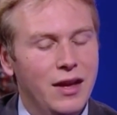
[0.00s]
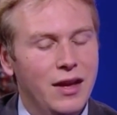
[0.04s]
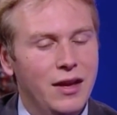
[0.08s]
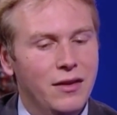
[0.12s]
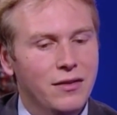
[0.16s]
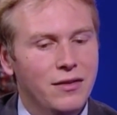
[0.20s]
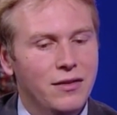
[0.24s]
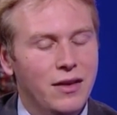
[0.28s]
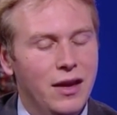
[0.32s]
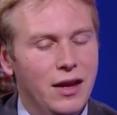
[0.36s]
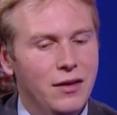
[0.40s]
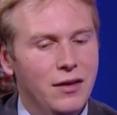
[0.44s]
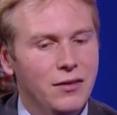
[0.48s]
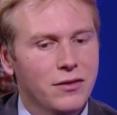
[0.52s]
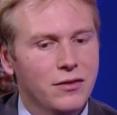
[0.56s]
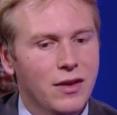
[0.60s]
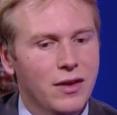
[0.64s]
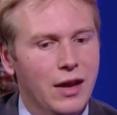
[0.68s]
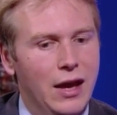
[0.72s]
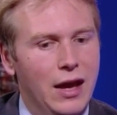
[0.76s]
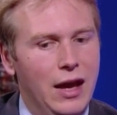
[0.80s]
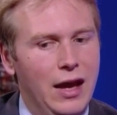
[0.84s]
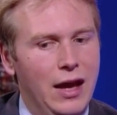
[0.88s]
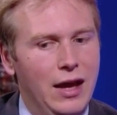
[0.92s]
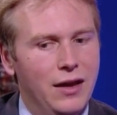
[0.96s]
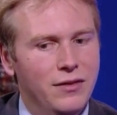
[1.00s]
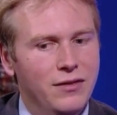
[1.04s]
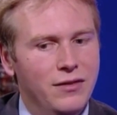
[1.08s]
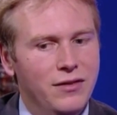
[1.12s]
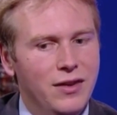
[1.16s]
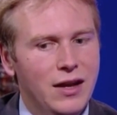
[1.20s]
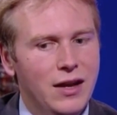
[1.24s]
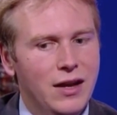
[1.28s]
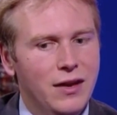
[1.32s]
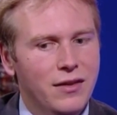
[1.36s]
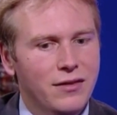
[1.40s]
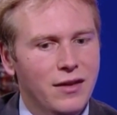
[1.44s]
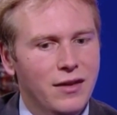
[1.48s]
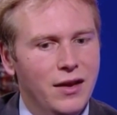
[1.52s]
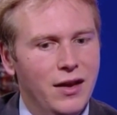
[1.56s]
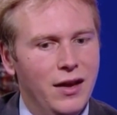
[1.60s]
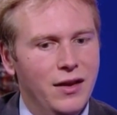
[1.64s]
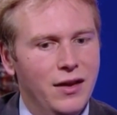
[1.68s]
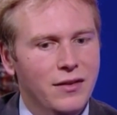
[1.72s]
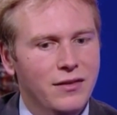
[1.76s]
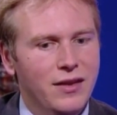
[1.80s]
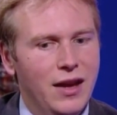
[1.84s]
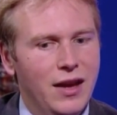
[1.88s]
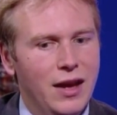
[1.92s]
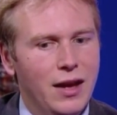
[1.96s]
It's seen as
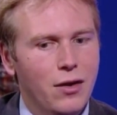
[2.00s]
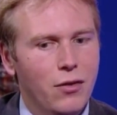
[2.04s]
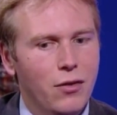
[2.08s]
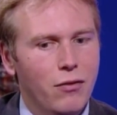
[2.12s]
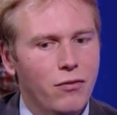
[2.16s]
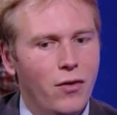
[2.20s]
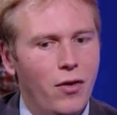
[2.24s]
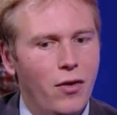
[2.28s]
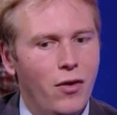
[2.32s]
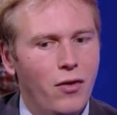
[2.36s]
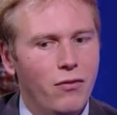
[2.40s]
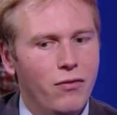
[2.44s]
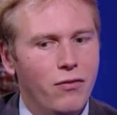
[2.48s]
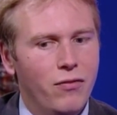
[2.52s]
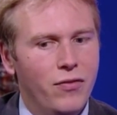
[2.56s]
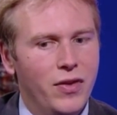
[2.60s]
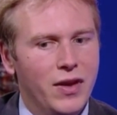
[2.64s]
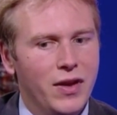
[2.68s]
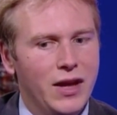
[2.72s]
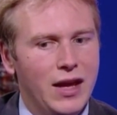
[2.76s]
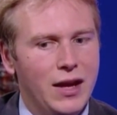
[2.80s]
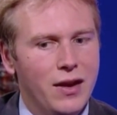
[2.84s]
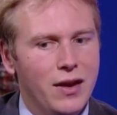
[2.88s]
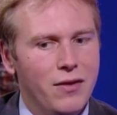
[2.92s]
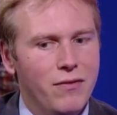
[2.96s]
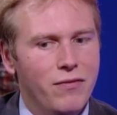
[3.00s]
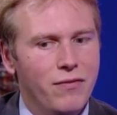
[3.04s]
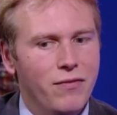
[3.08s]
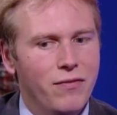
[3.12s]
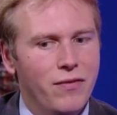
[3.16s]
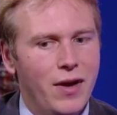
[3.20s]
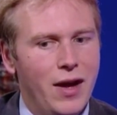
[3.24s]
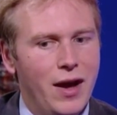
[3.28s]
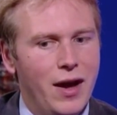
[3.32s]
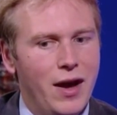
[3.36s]
a sign of the kind of,